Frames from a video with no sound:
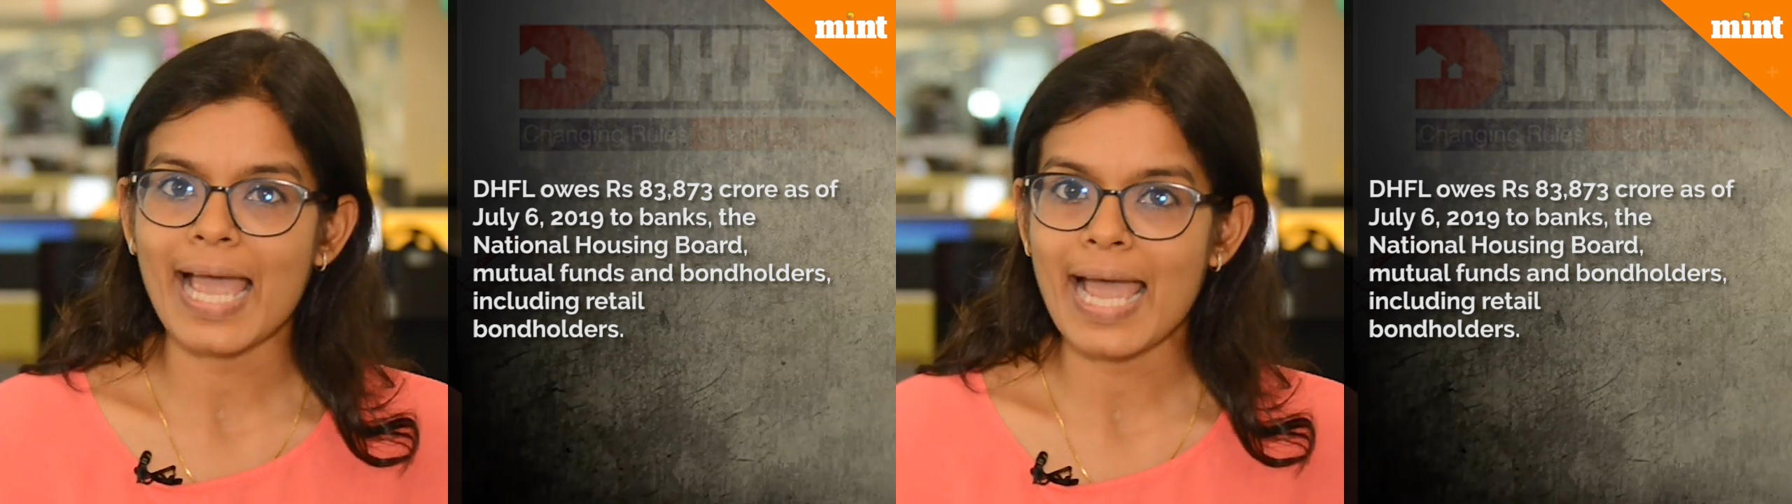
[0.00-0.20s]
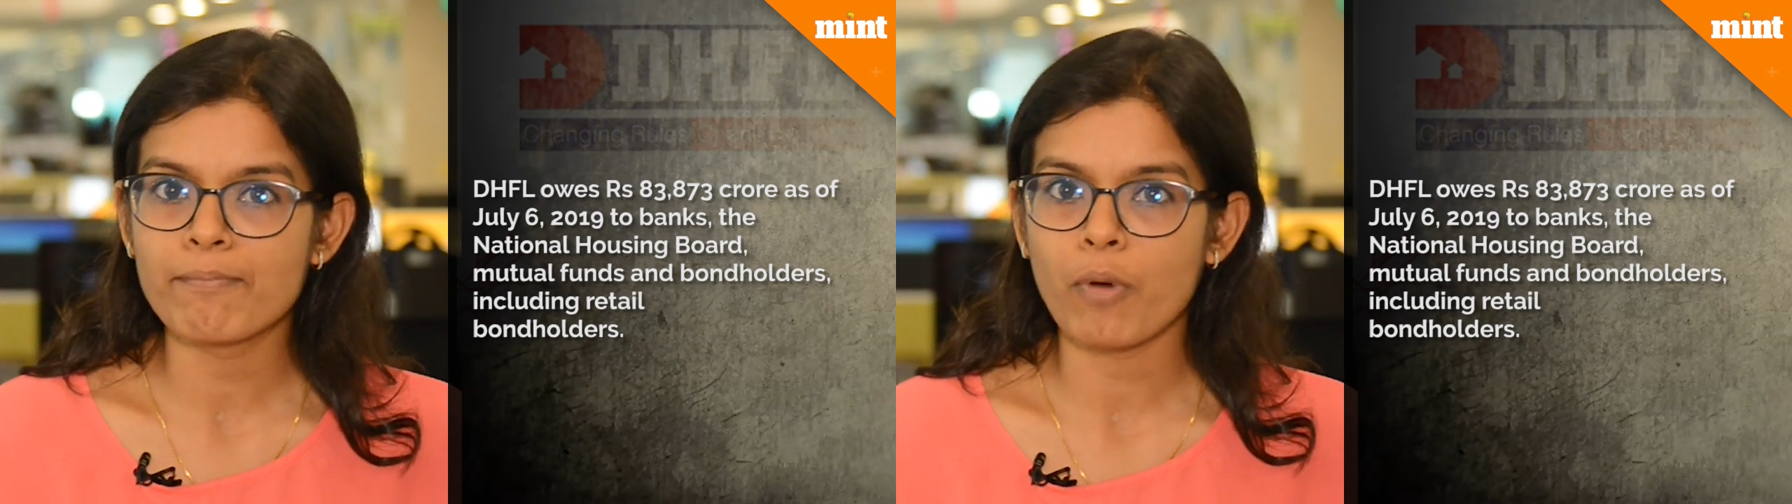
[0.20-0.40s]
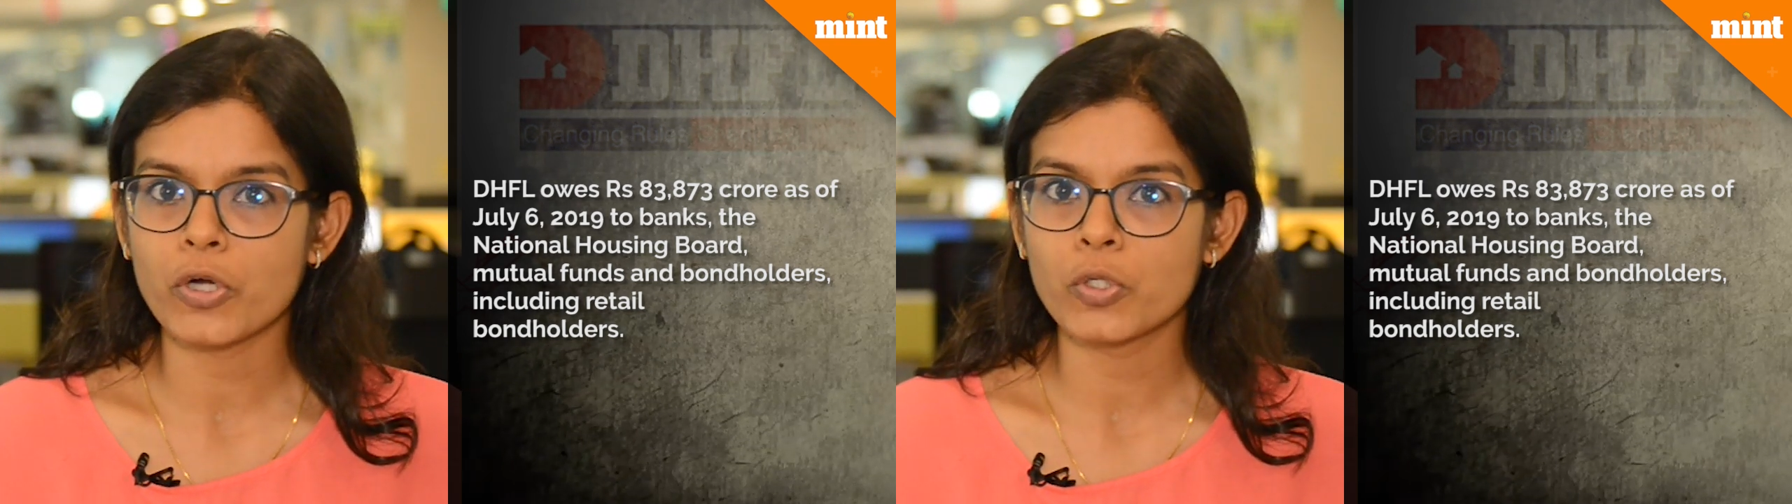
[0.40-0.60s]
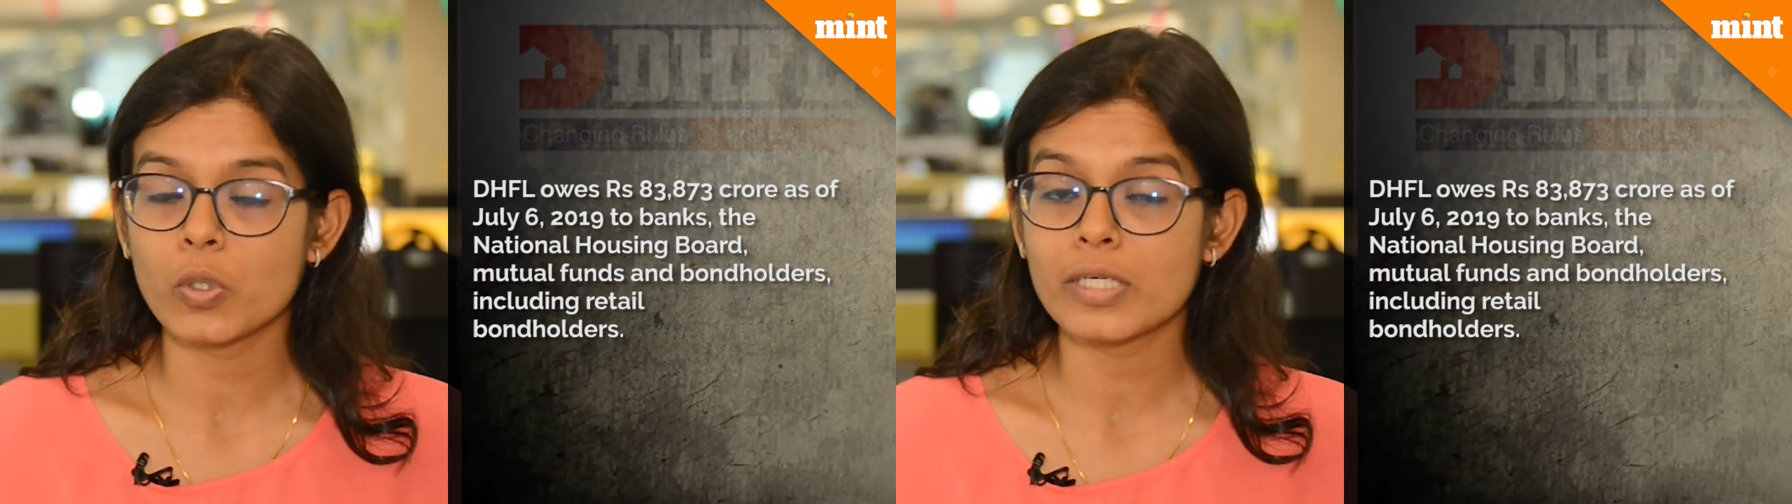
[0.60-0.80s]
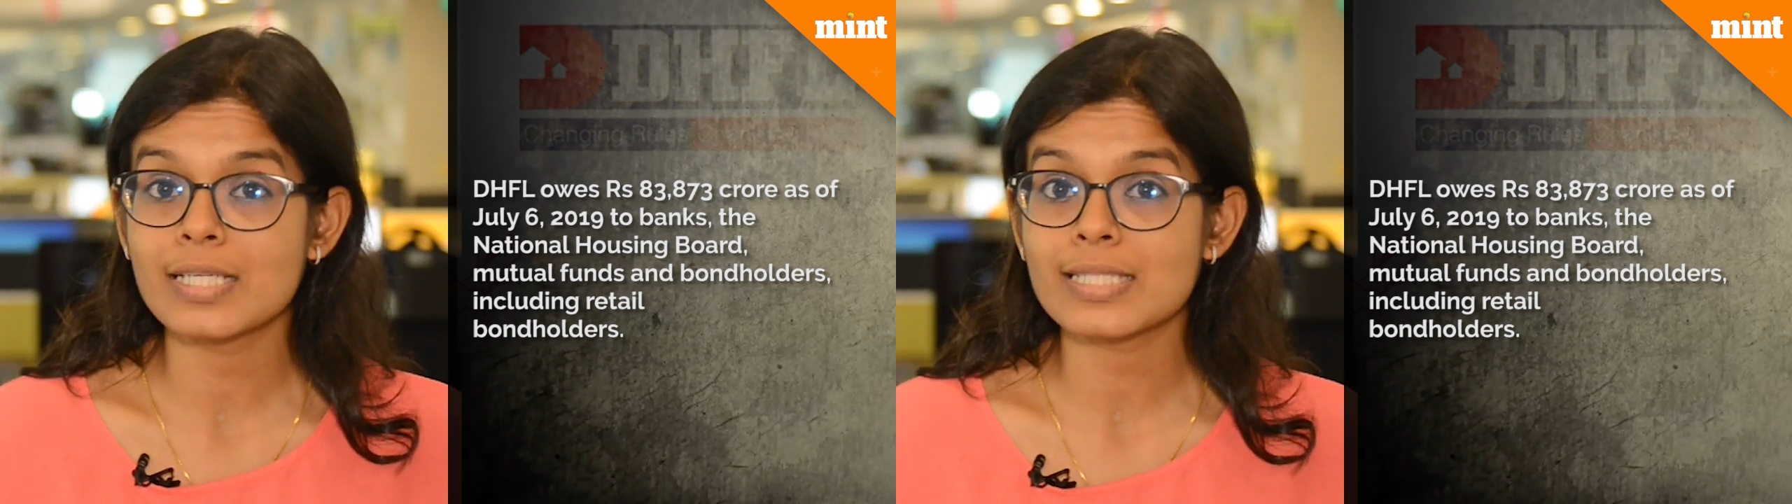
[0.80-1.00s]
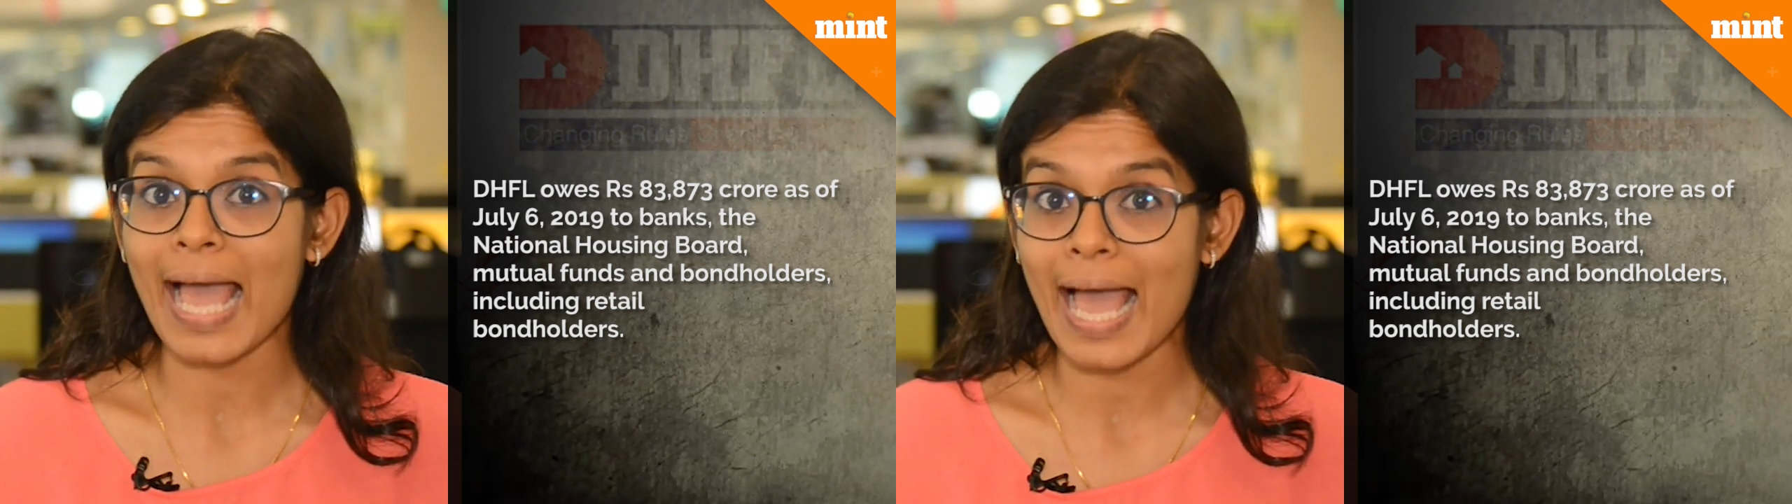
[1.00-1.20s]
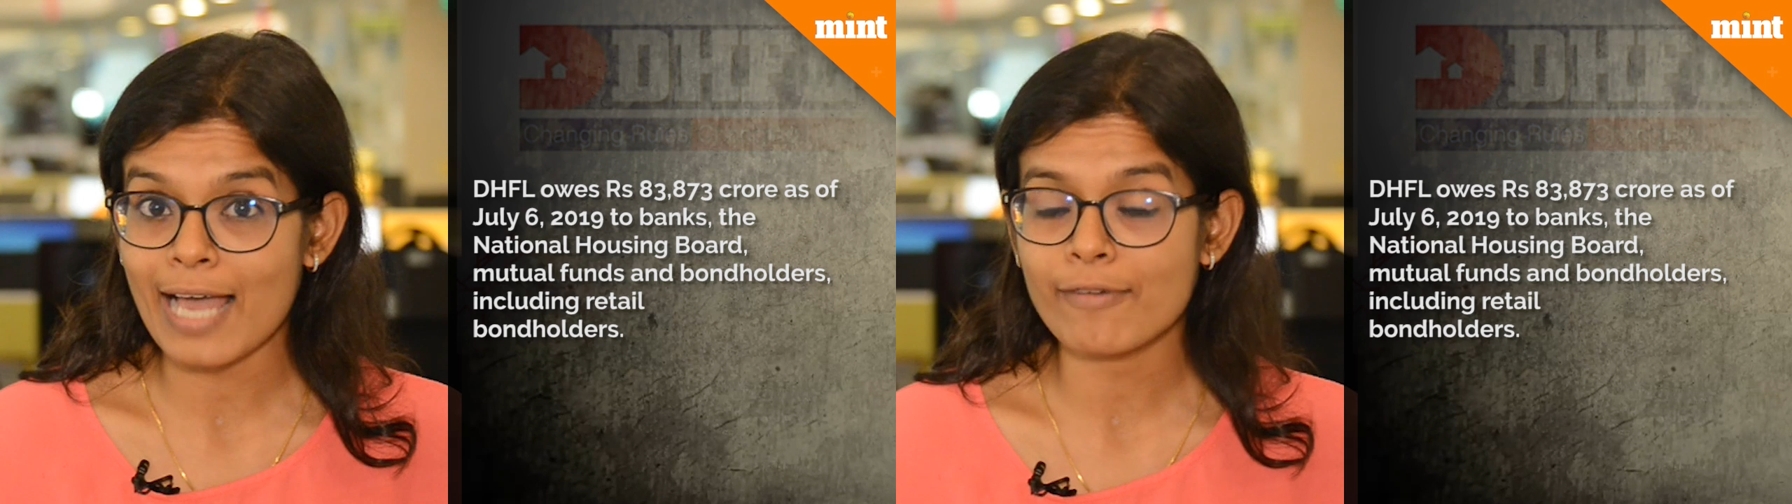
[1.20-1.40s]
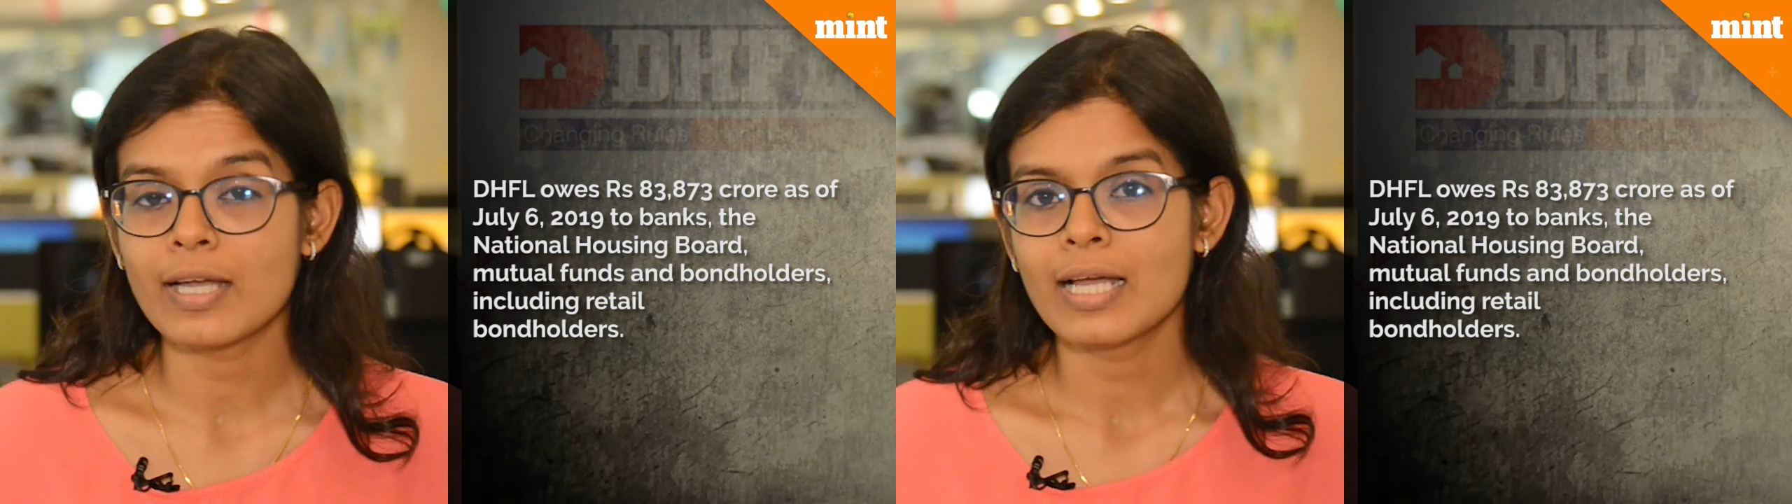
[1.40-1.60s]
and bondholders have